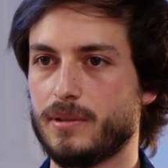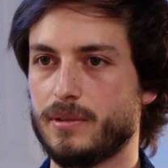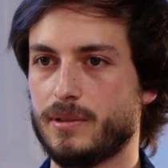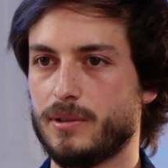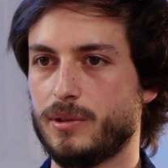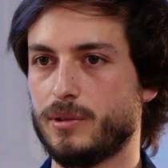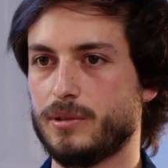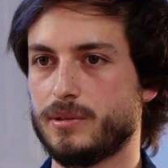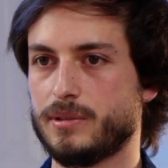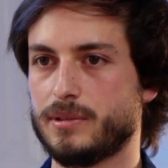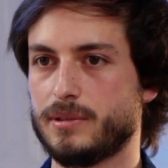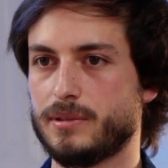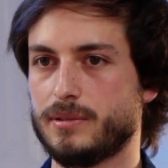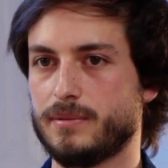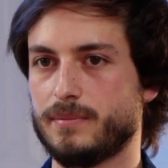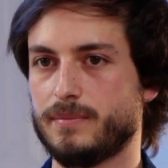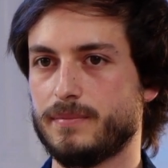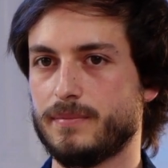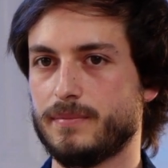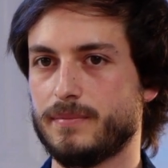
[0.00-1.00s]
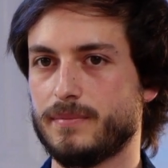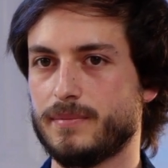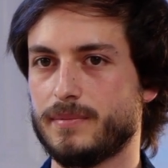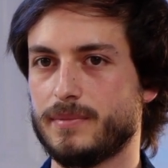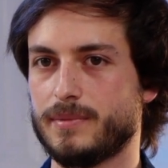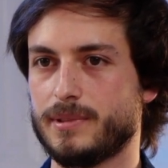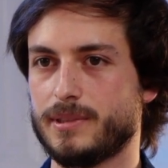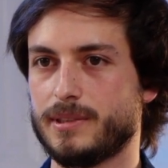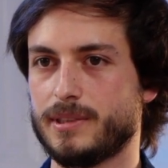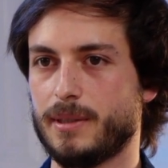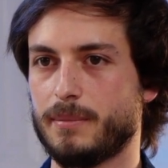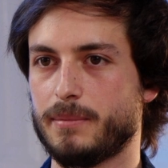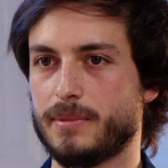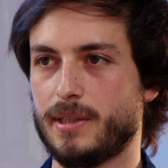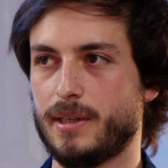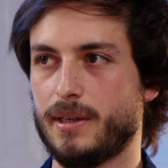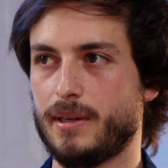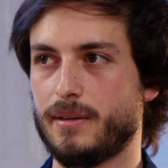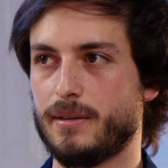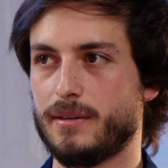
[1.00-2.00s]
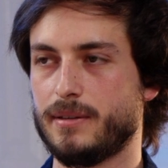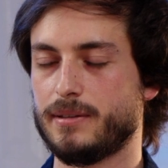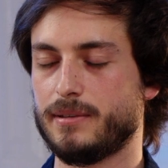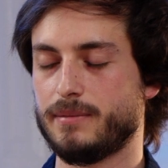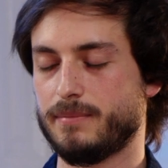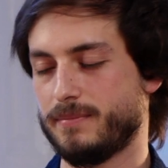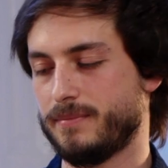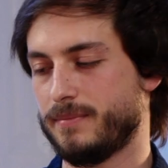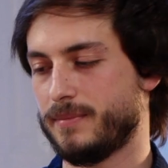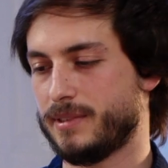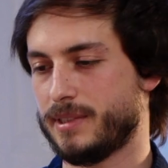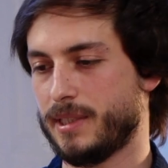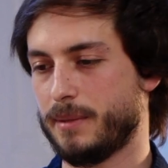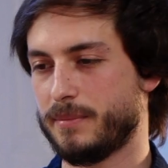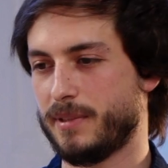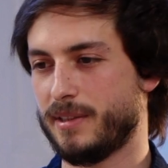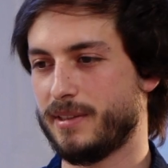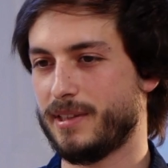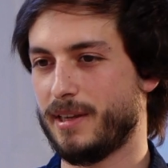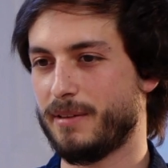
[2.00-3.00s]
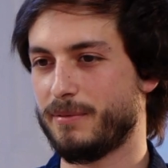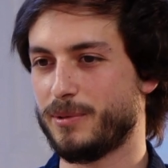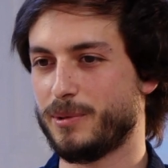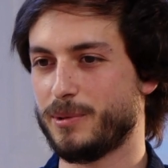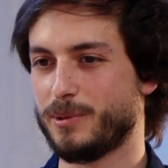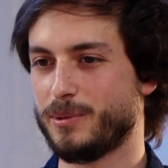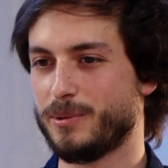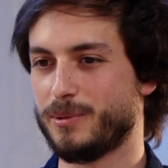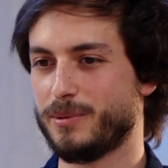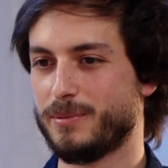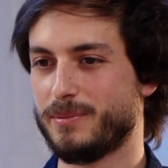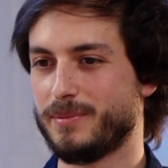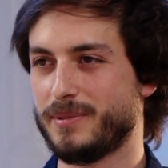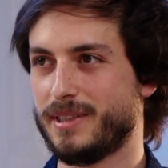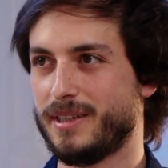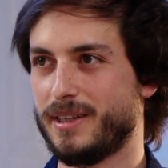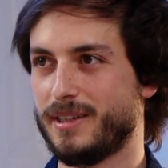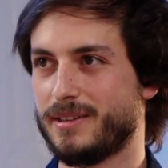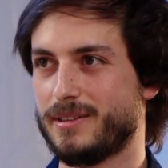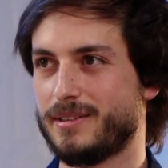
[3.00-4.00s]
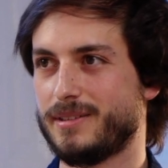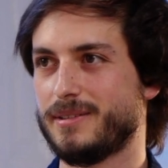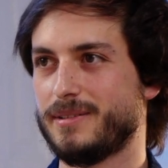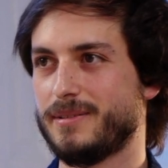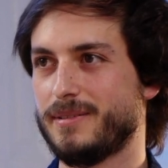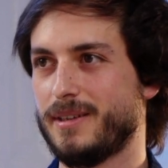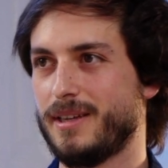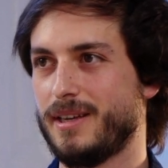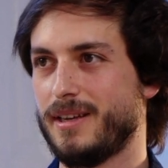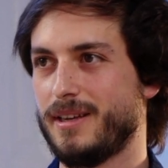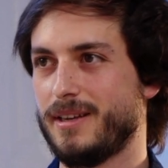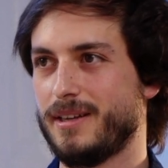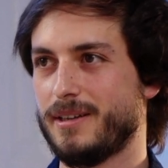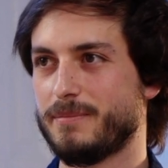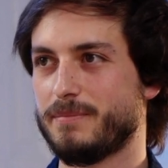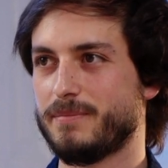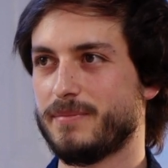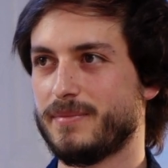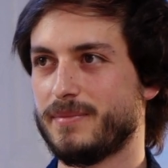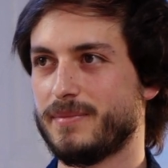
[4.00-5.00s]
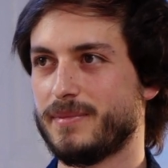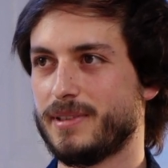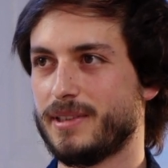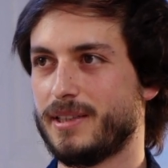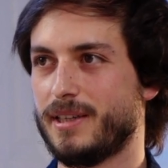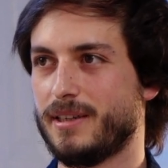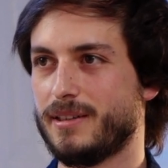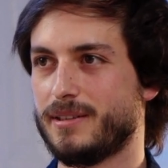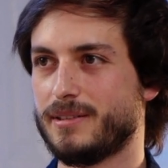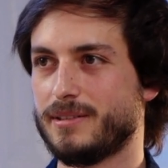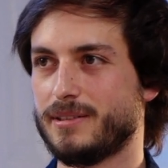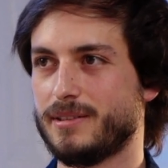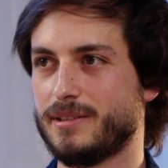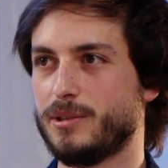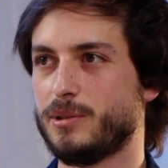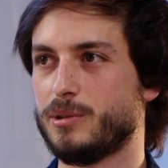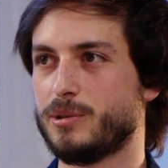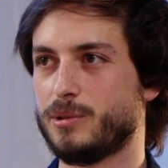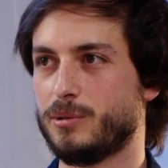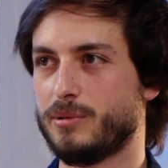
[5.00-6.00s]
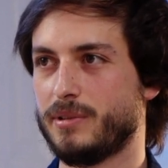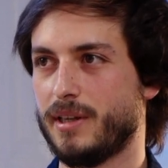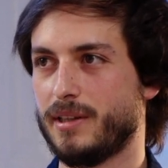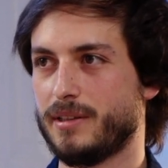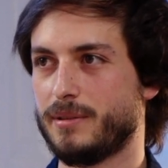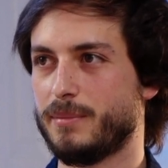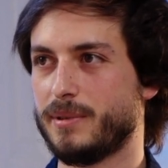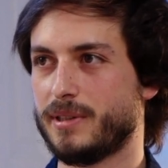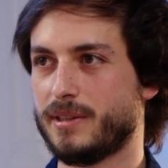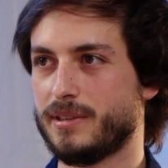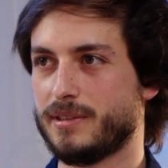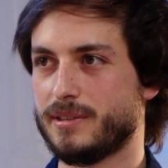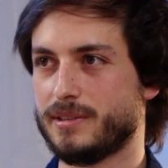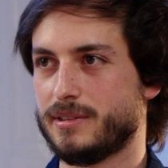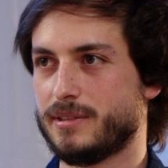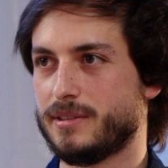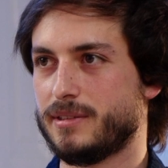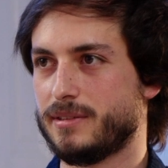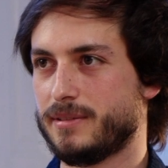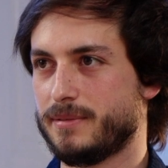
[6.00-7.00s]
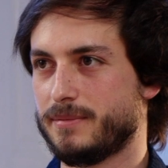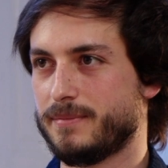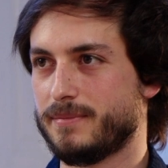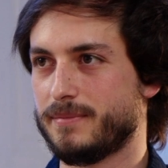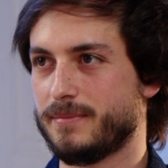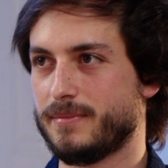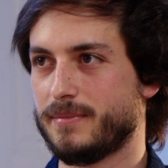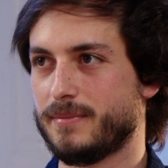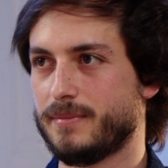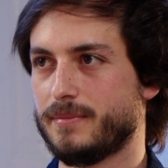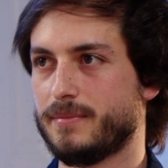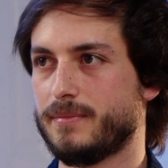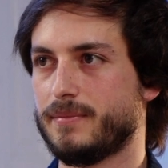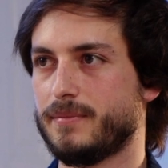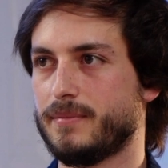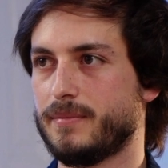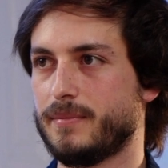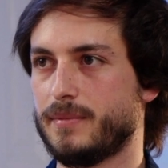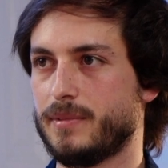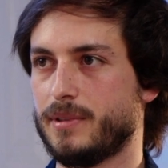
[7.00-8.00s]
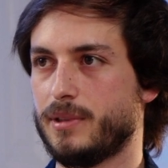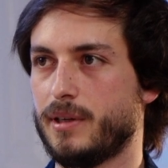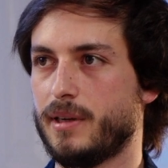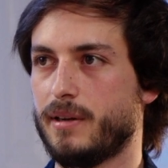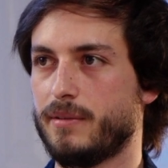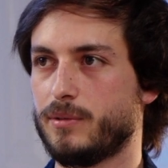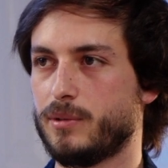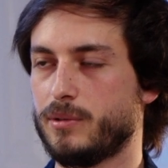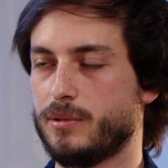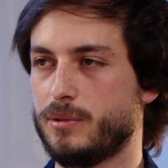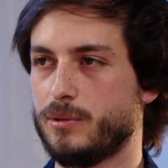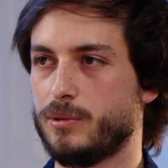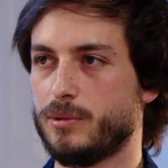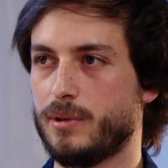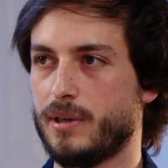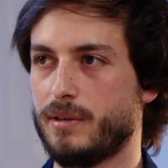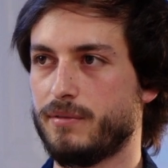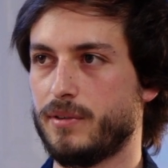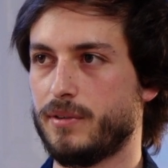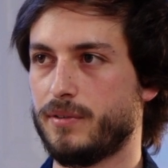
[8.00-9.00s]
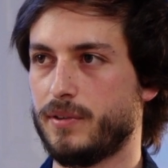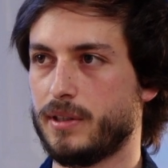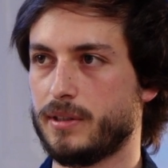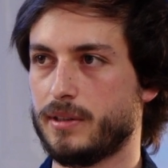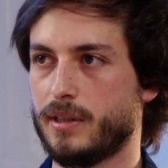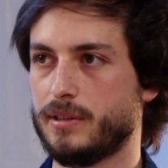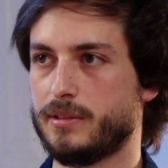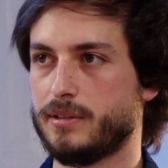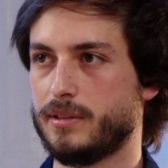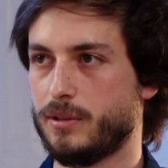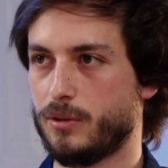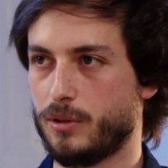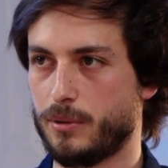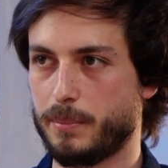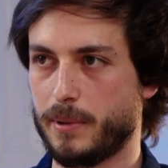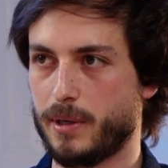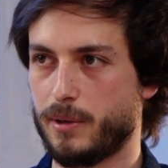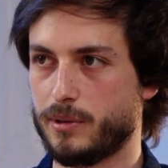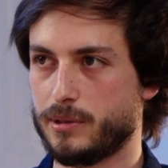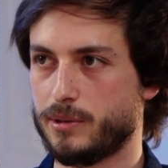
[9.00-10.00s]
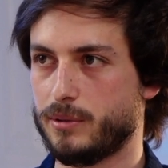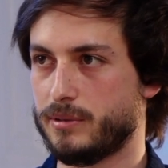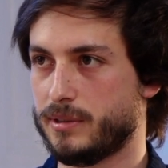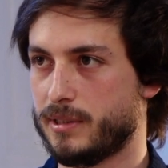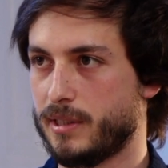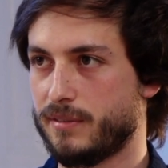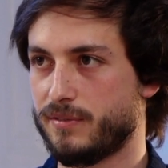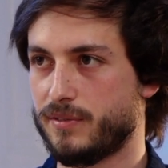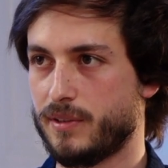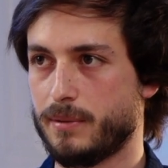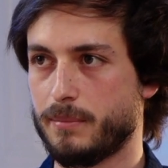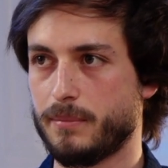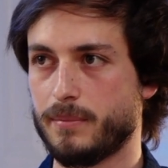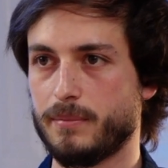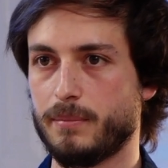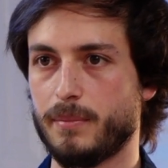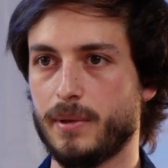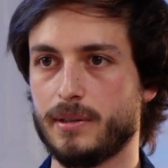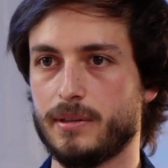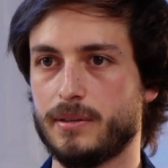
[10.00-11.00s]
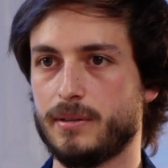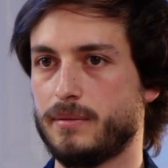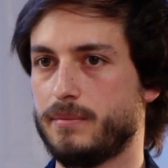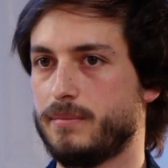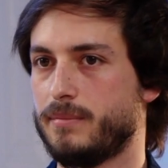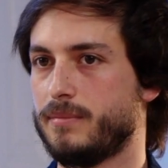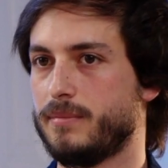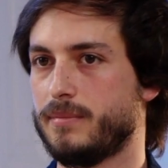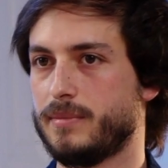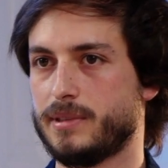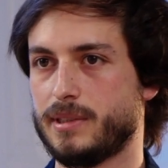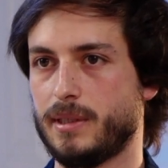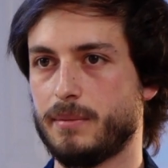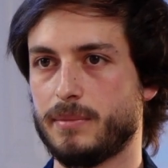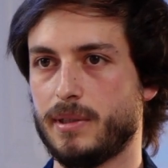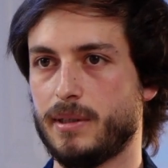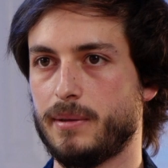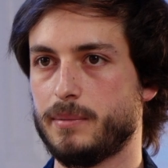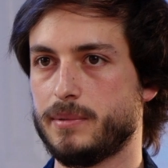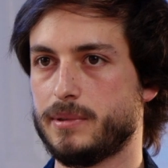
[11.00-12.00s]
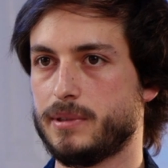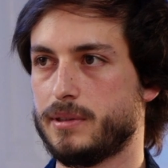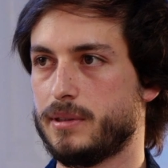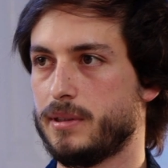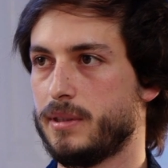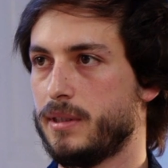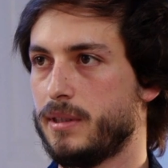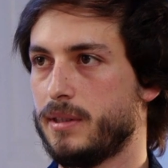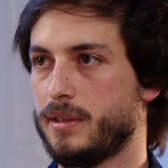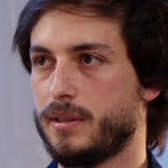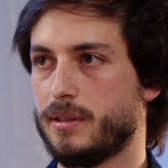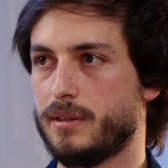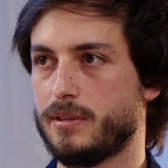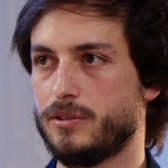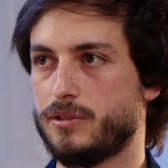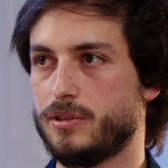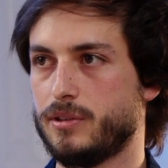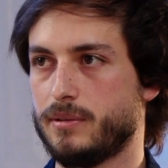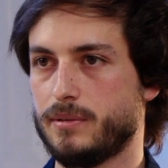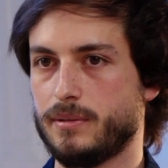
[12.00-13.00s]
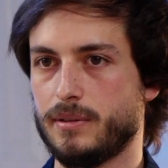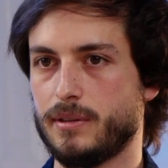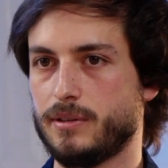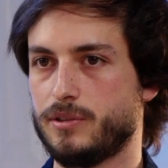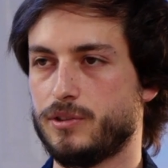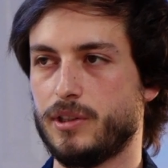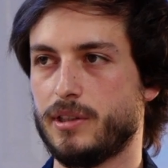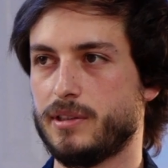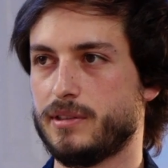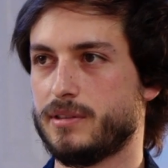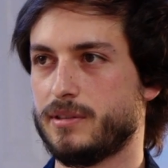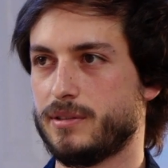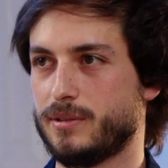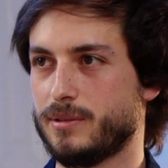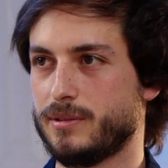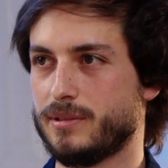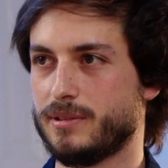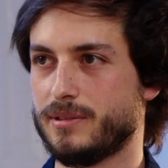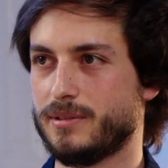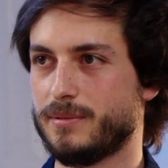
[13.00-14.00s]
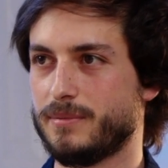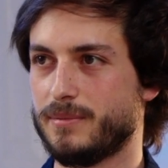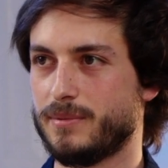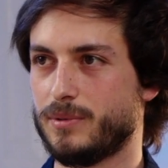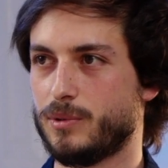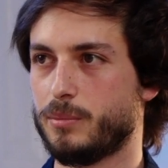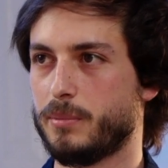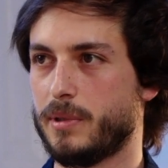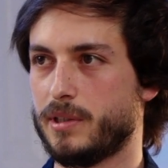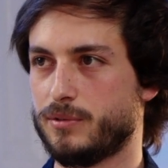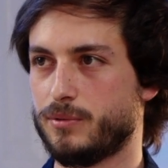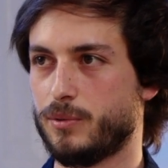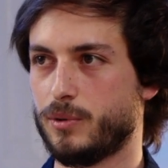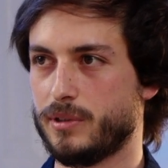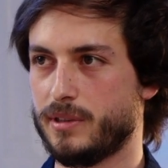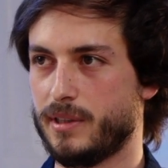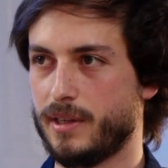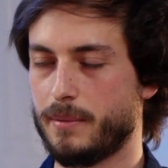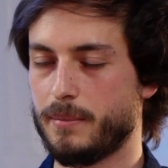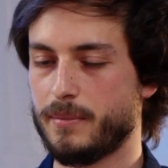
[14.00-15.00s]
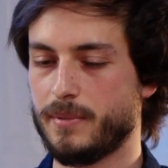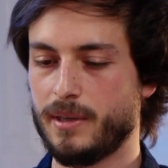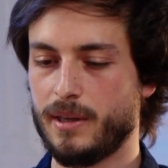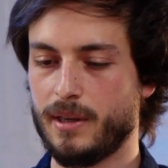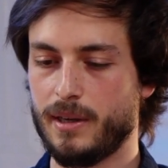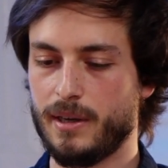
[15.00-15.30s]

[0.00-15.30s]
use sometimes have to get used to that, because you have to do everything that's in your power to save them. But sometimes it's just too much for them.